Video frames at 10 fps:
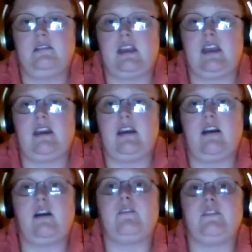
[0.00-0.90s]
they
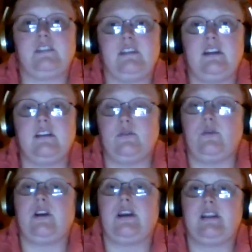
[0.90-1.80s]
harvested his
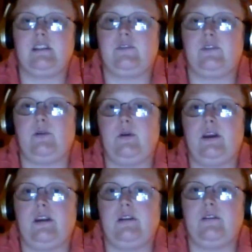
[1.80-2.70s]
organs for
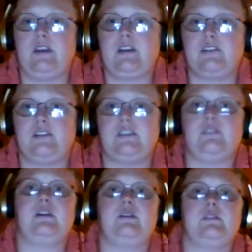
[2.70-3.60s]
organ donation,
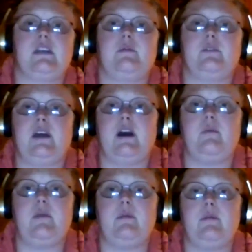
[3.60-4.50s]
so he was able to
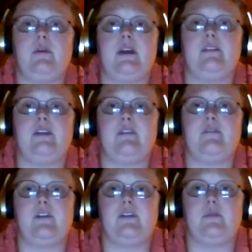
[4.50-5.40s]
help people get life
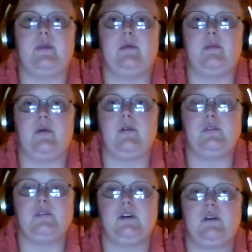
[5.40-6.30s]
for other people.
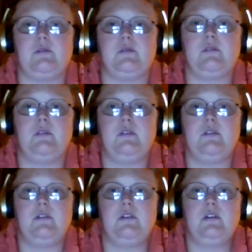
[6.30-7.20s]
So
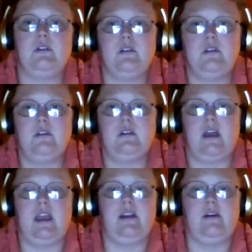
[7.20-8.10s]

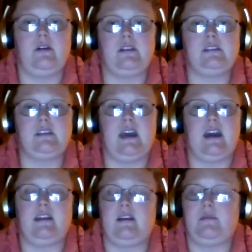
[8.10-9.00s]
I know it's
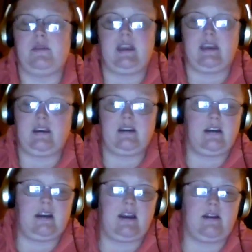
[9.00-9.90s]
sad. I'm like,
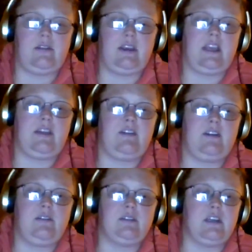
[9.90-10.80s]
I don't like giving
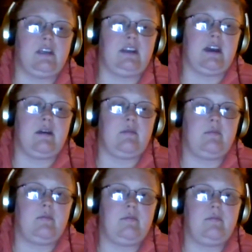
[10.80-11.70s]
news like that,
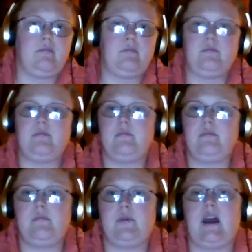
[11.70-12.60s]

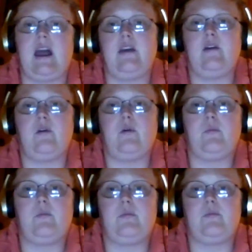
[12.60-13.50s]
but I hope
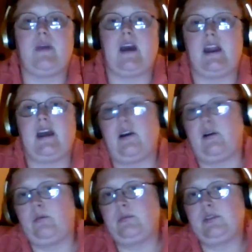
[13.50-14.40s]
that
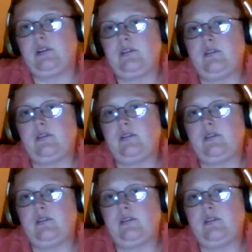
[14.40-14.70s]
helped.